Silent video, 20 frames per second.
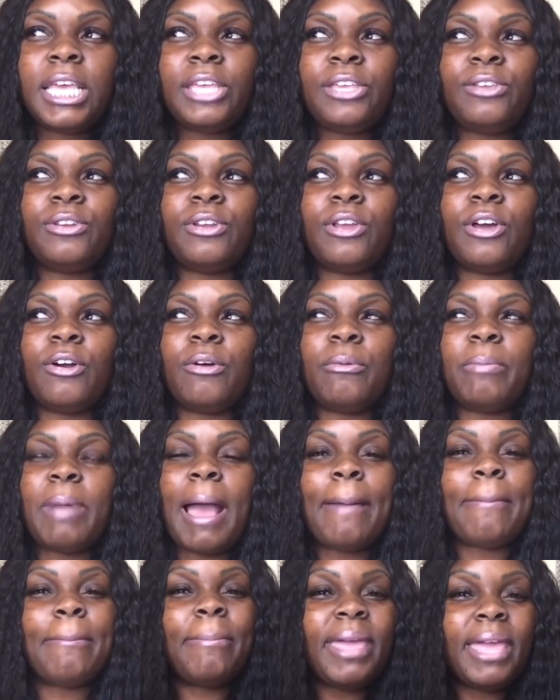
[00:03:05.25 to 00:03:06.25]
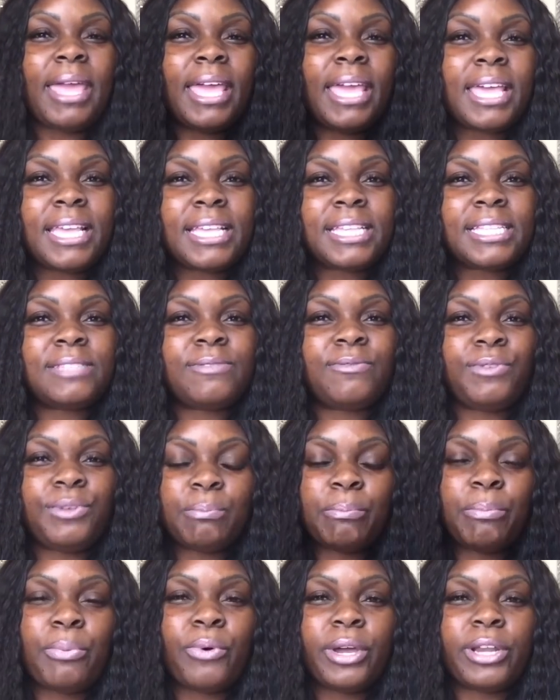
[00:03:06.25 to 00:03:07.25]
you know, by man's
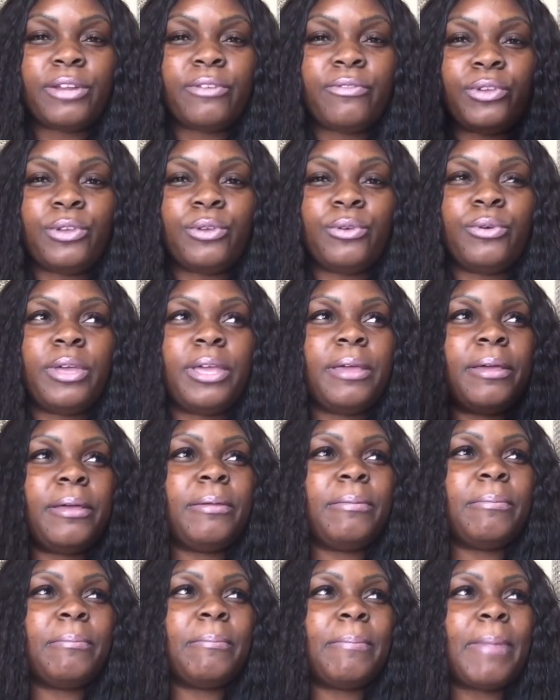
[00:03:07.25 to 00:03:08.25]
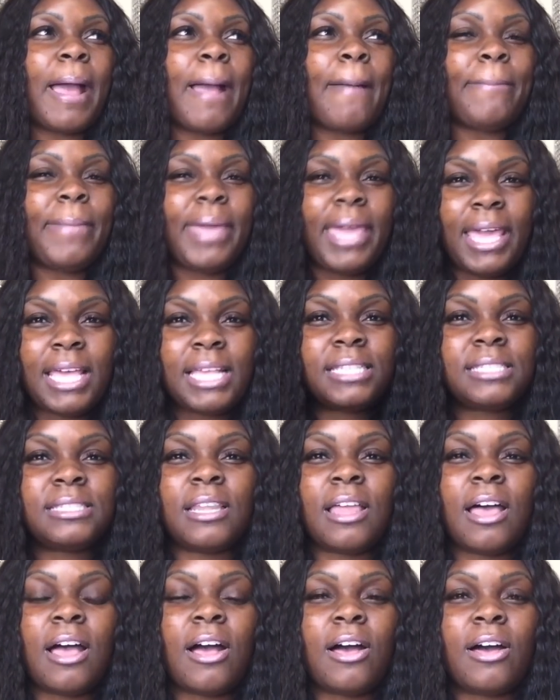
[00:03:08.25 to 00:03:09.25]
point of view and by man's
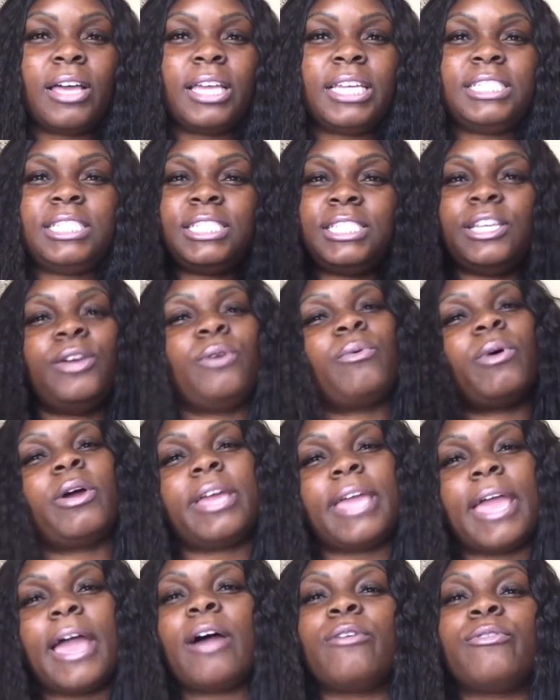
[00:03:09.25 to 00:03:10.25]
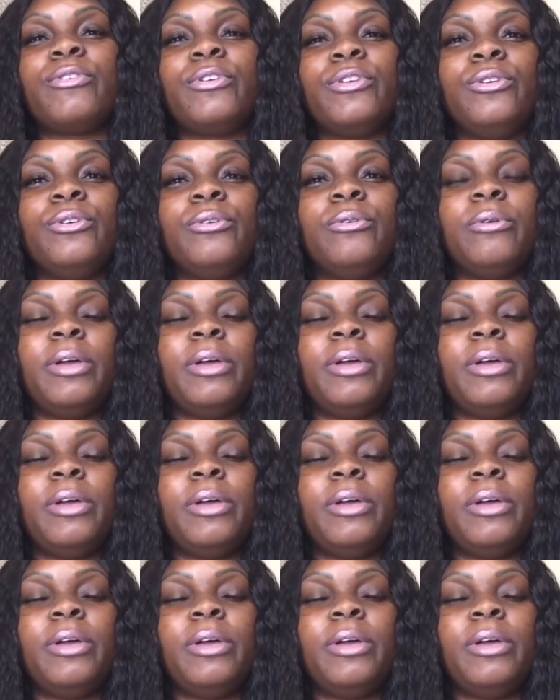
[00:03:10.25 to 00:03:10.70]
law, it shouldn't work out for you.